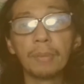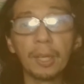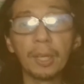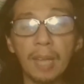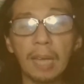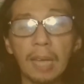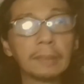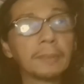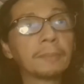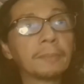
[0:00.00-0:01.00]
Ayun na.
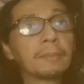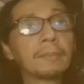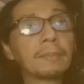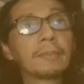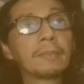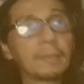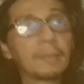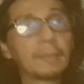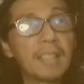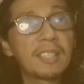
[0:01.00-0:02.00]

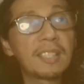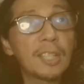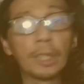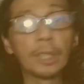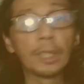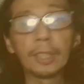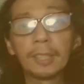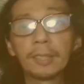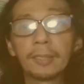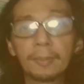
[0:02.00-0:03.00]
Hence the assault.
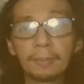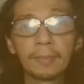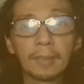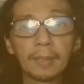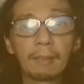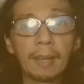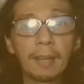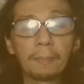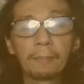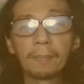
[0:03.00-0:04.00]

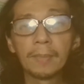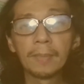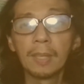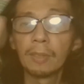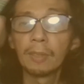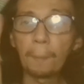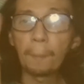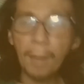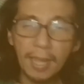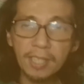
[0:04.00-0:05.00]
Alright? The
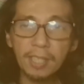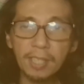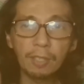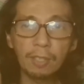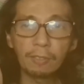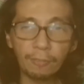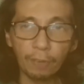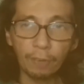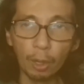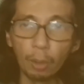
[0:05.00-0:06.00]
pace,
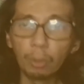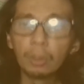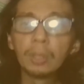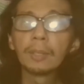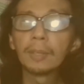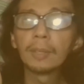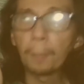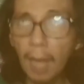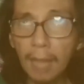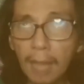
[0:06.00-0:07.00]
flow, the
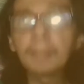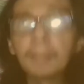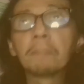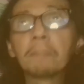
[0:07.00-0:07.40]
plot.